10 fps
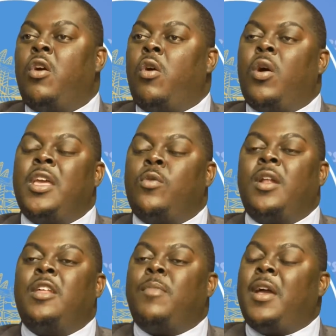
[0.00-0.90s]
or
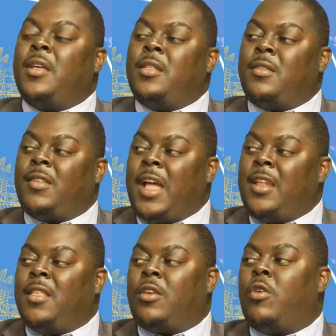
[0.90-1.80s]
equally by
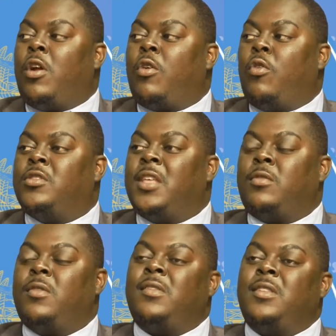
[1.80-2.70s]
scanning the QR code
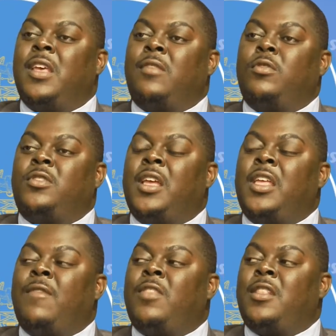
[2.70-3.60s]
just to check
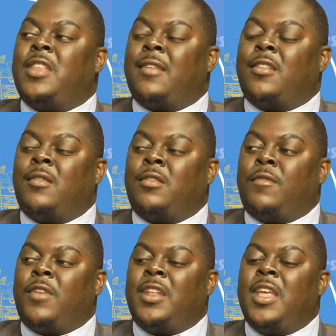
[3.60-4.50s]
if the tax clearance
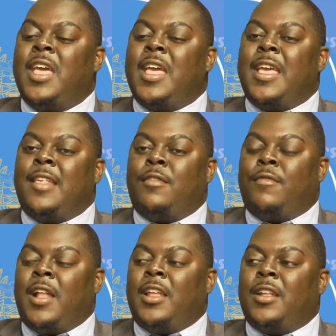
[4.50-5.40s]
certificate is
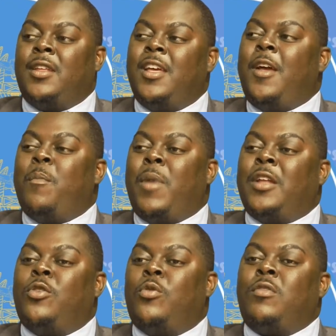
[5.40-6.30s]
valid. By
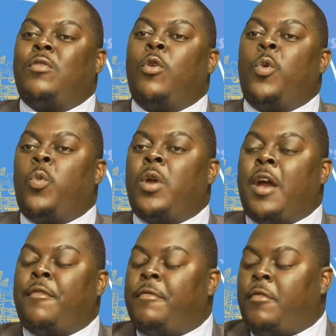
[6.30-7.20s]
doing so, we
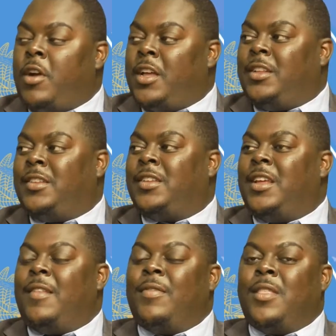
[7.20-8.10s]
avoid
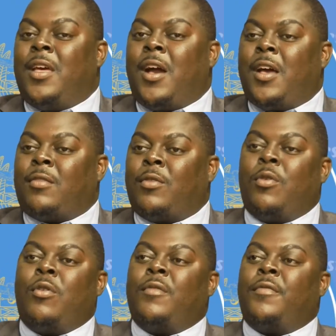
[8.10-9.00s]
the hassle
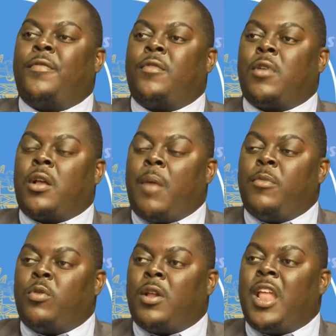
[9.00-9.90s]
of coming
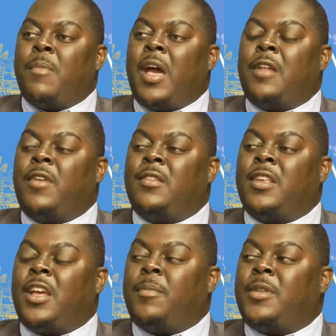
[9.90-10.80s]
to claim advance
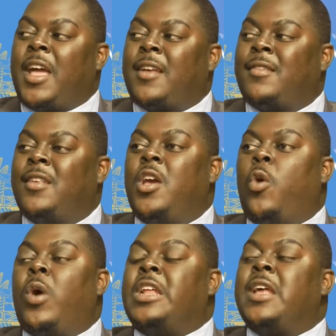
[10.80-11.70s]
income tax
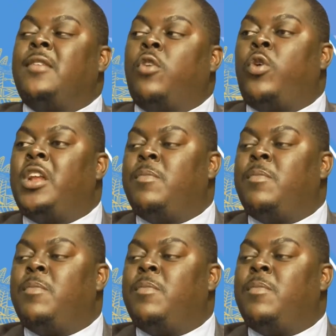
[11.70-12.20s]
when it has already